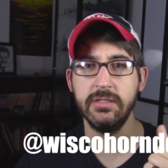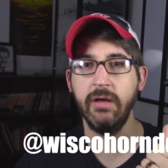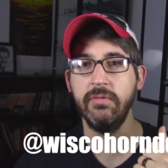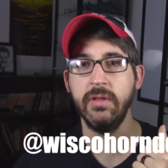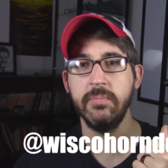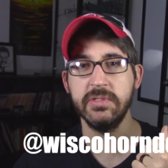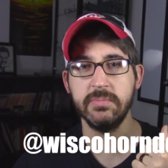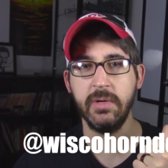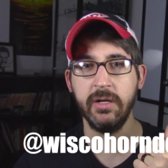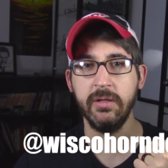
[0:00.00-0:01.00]
of Olympus
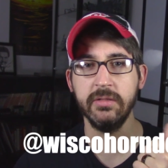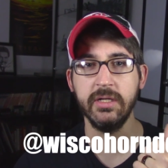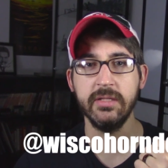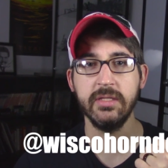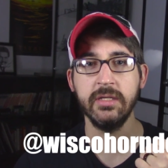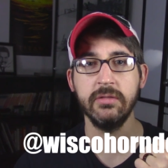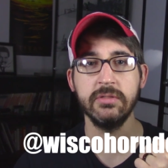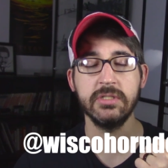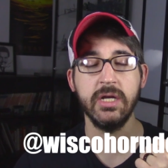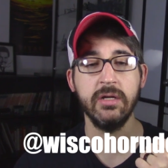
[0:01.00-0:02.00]
model that I think
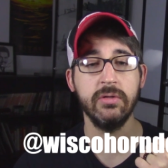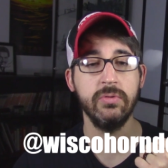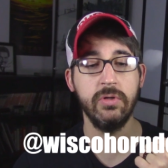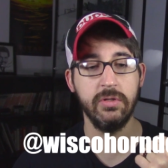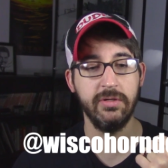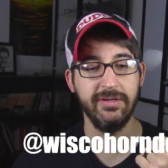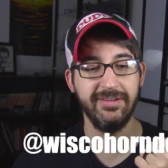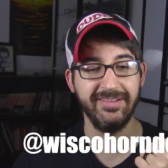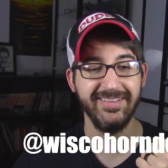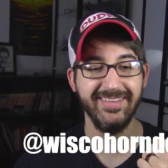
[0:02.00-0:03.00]
looks kind of
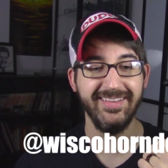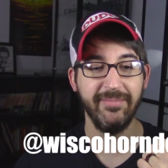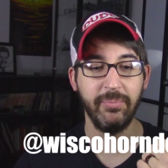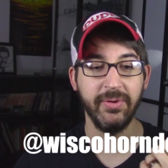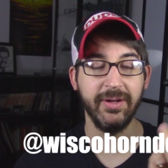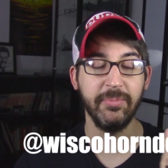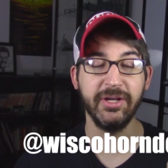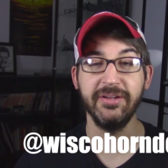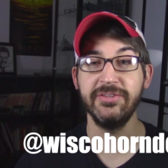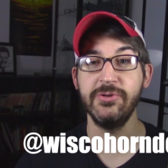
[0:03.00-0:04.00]
cool, but I'm not
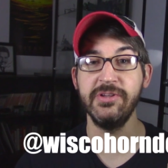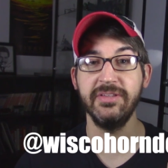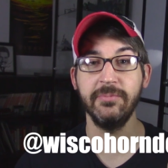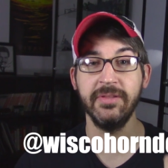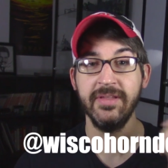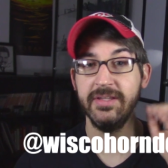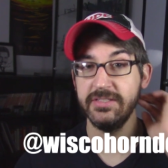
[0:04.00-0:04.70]
gonna do anything with.